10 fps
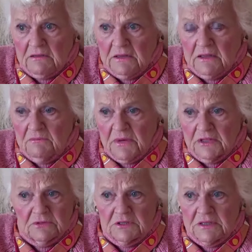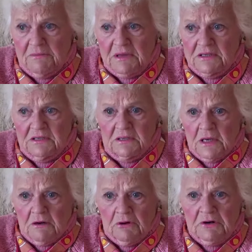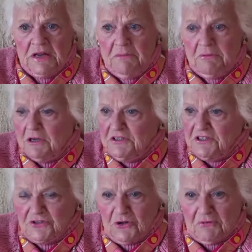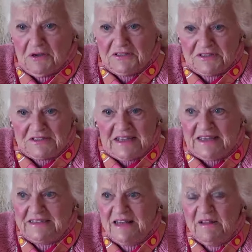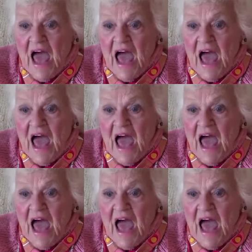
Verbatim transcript: Mother wouldn't let me wouldn't let me run the store the rest of the days.